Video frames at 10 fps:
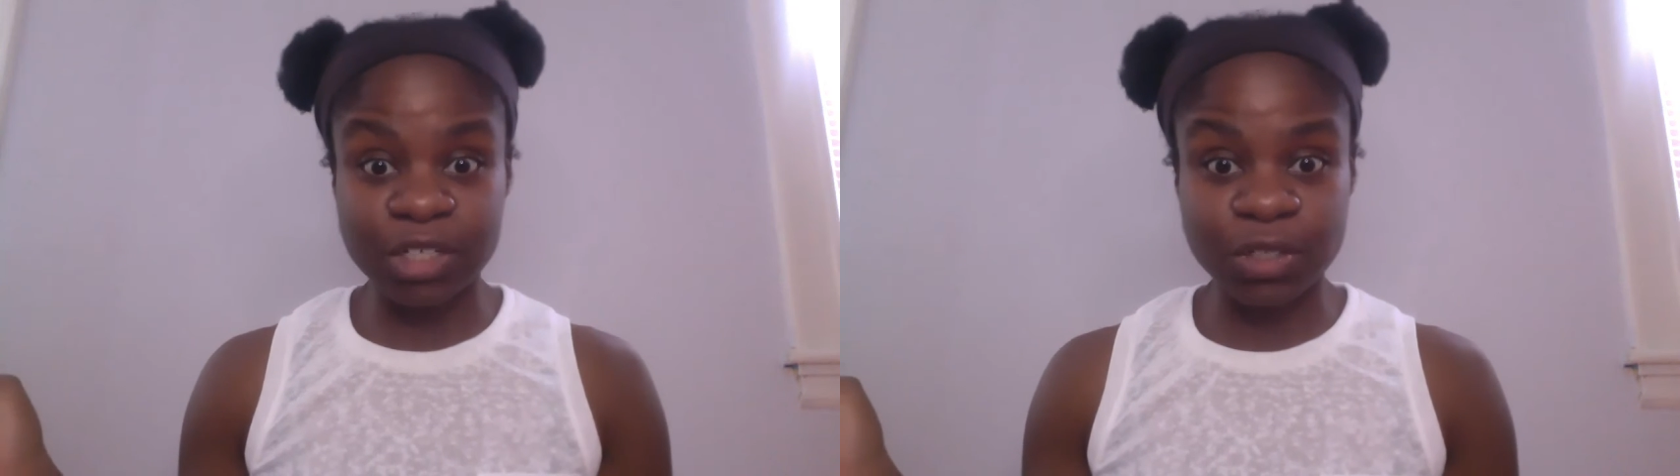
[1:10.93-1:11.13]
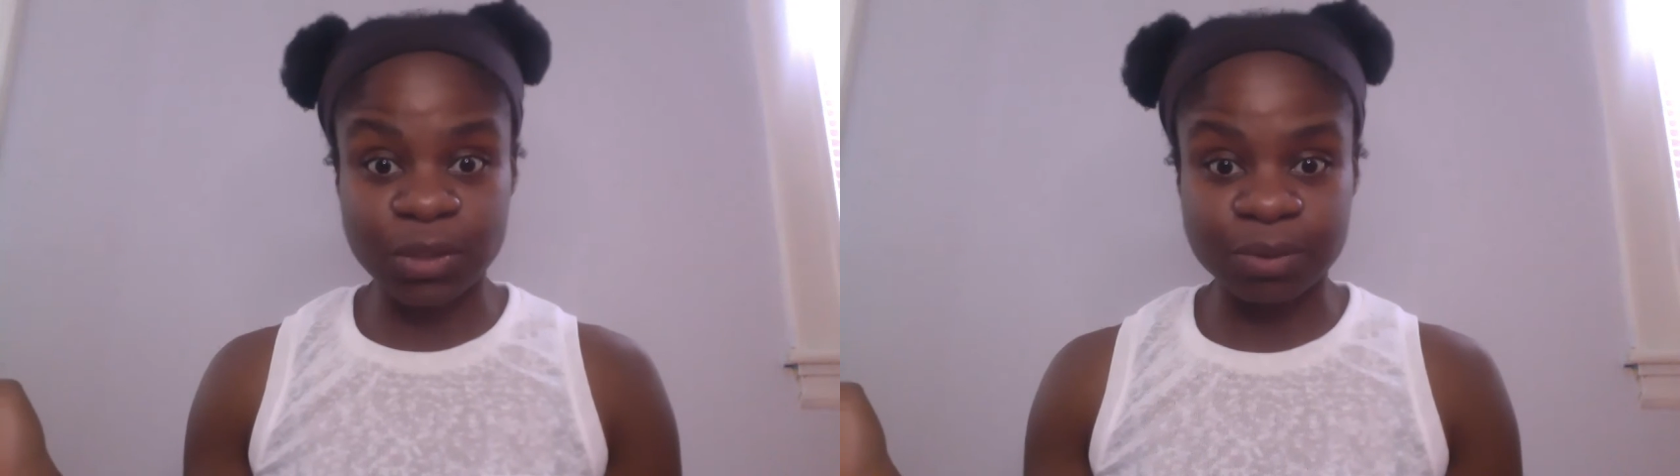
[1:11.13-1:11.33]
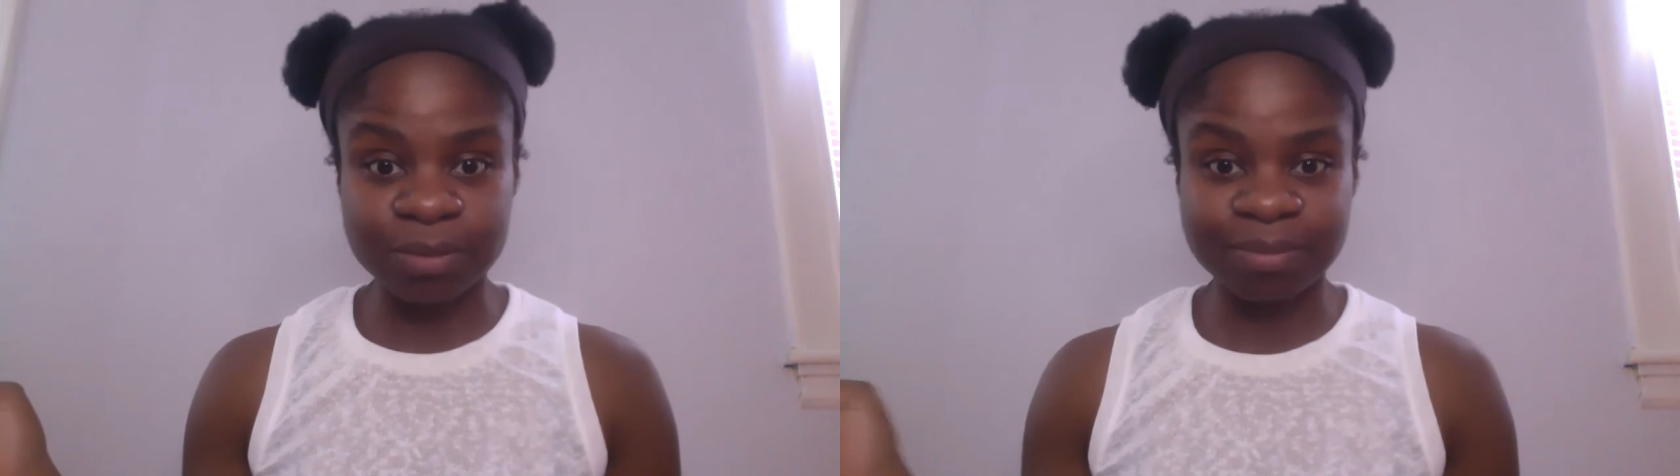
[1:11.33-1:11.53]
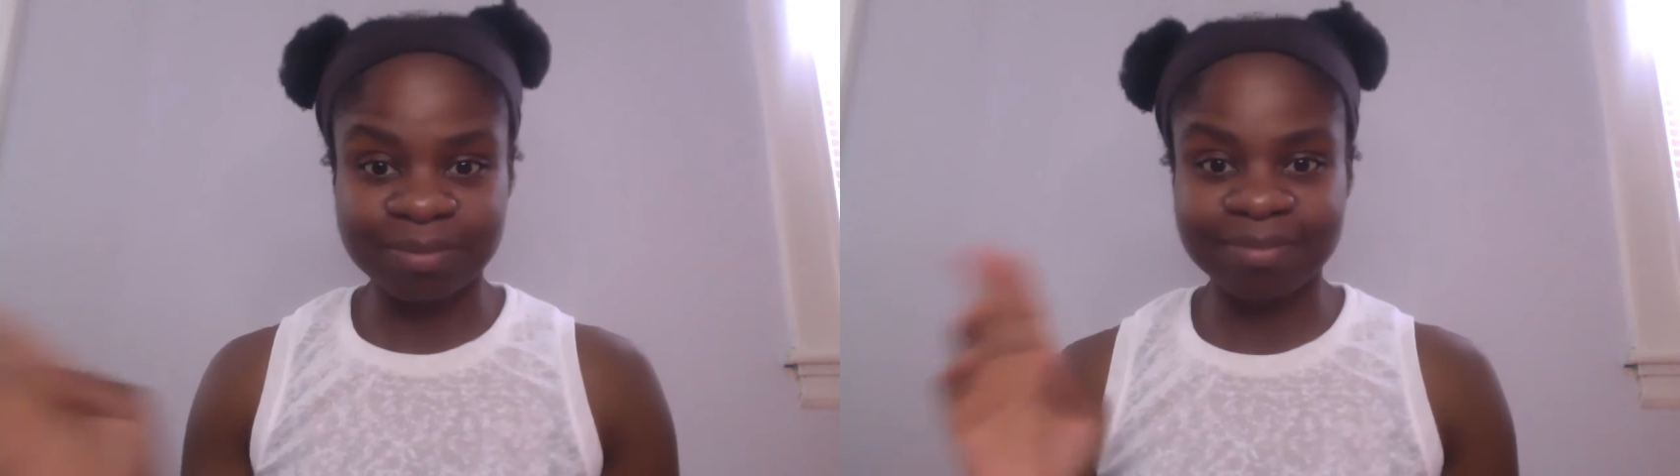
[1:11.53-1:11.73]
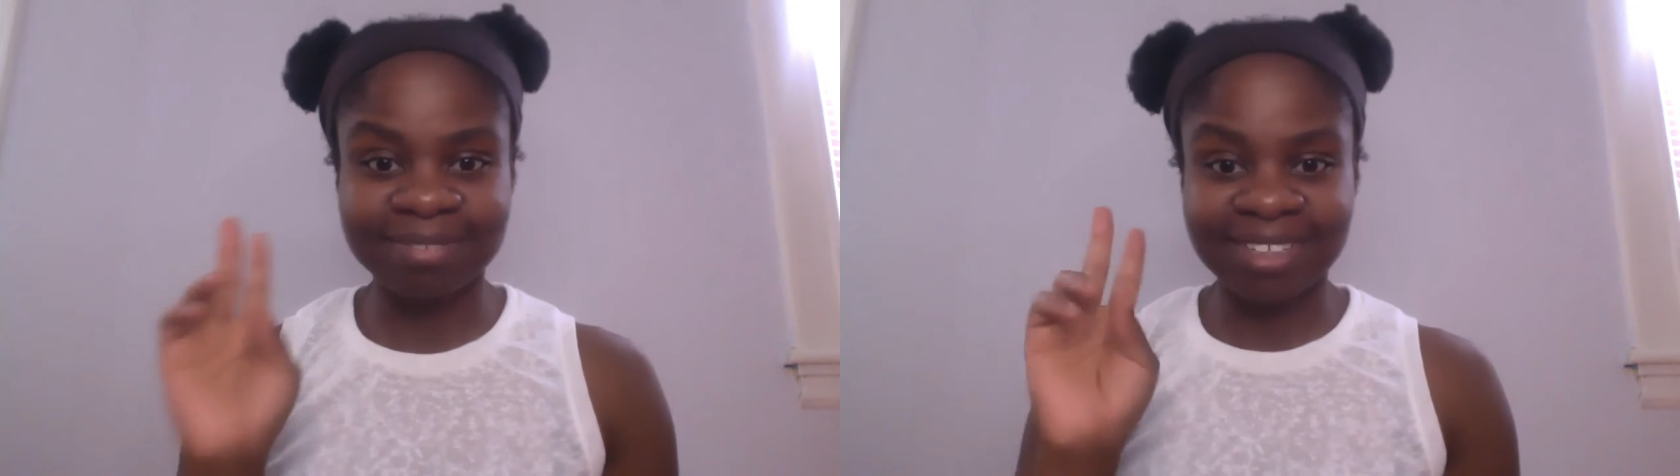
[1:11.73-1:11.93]
two.
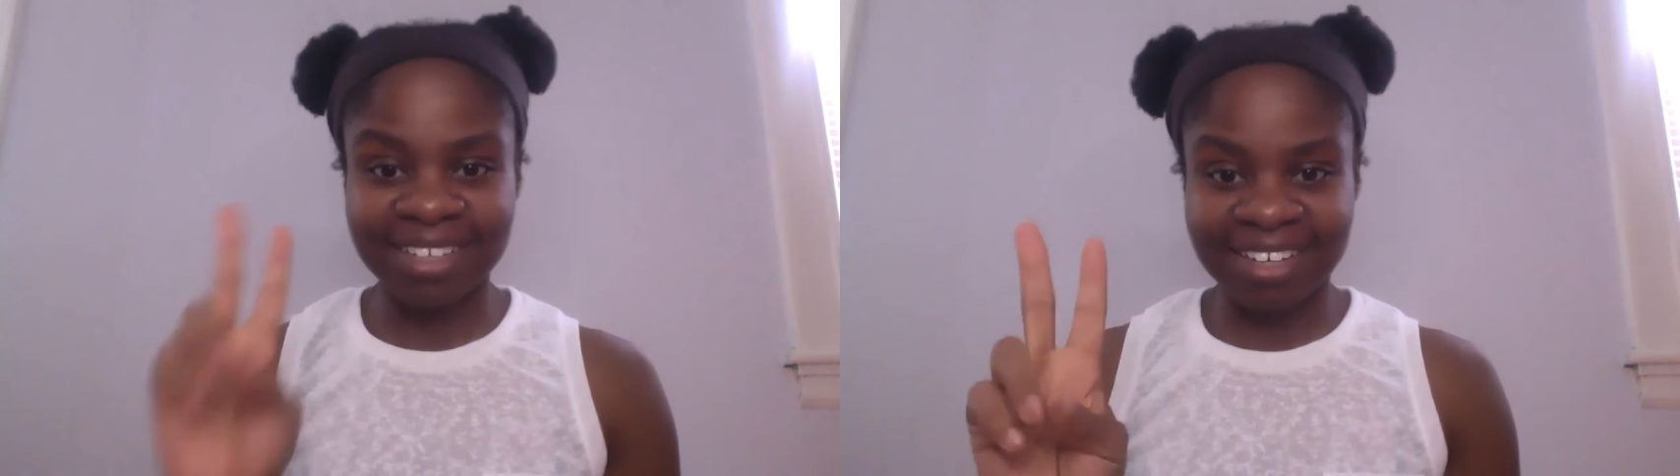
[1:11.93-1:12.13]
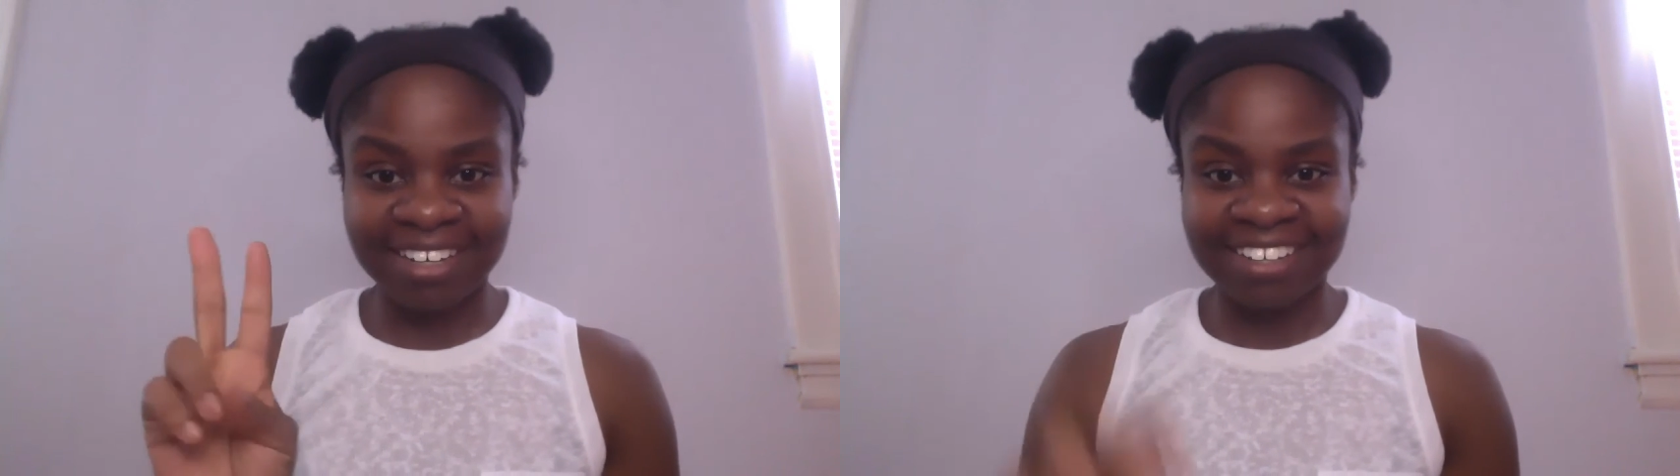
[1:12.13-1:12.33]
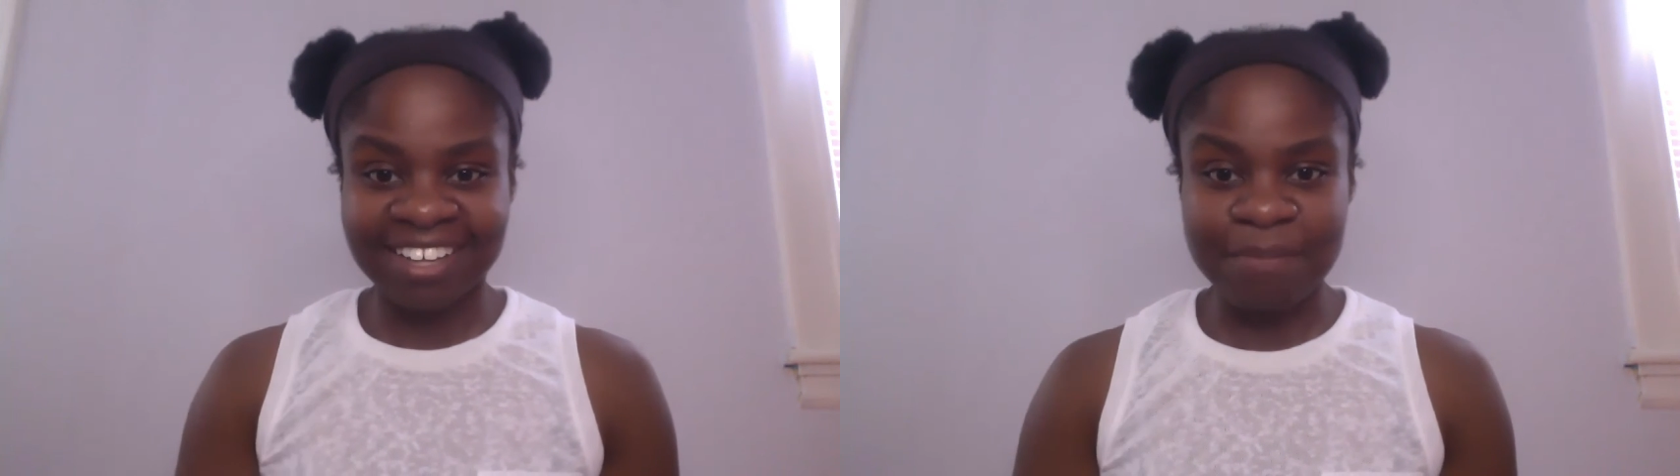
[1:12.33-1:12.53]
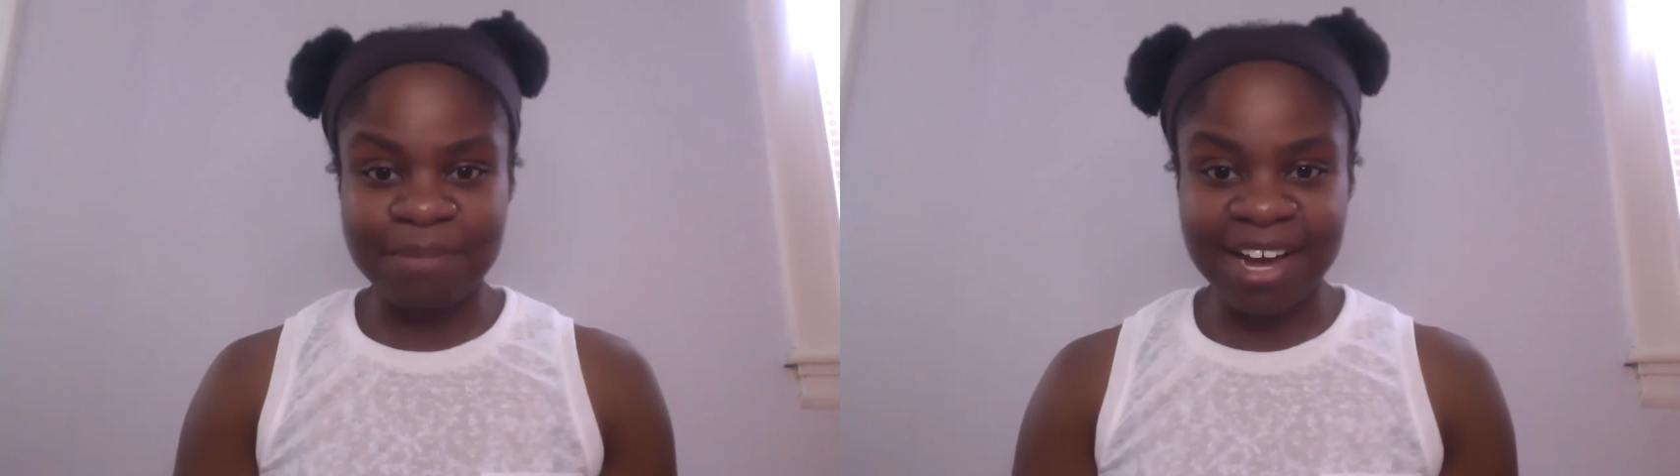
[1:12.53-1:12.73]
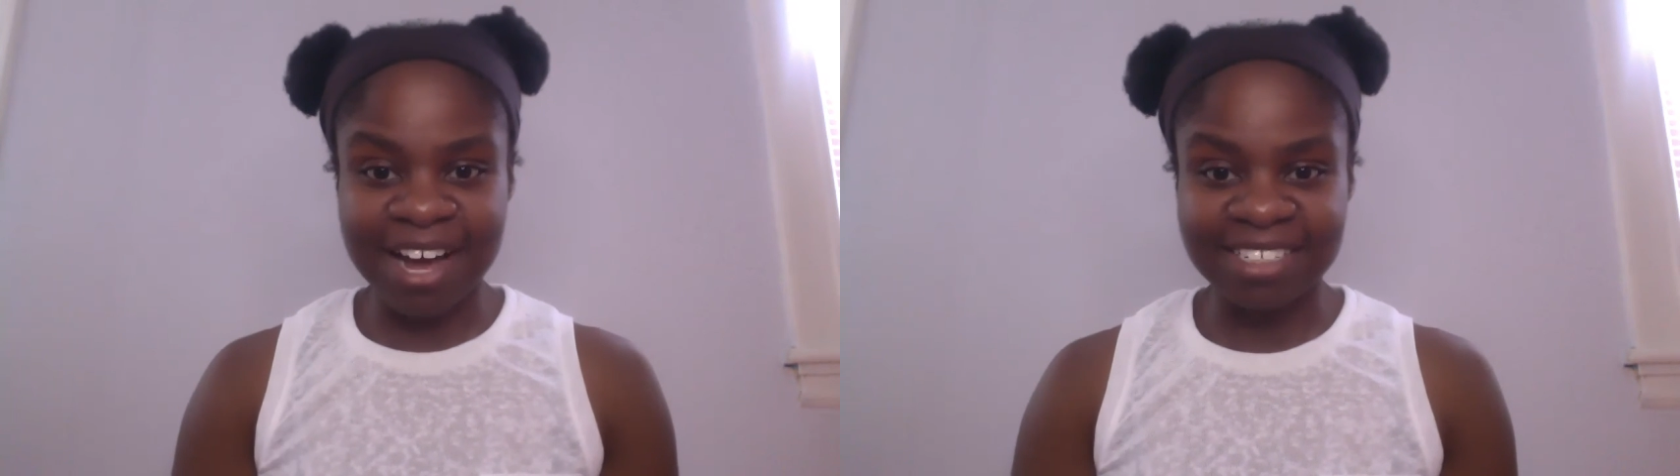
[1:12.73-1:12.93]

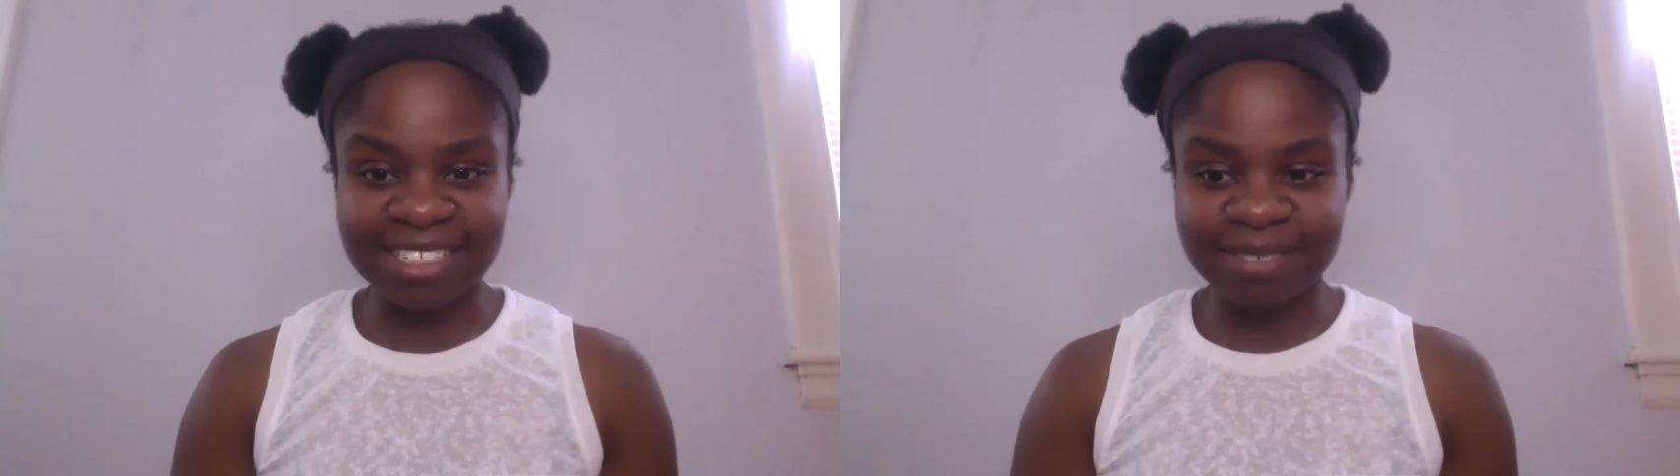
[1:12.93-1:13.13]
Bye guys.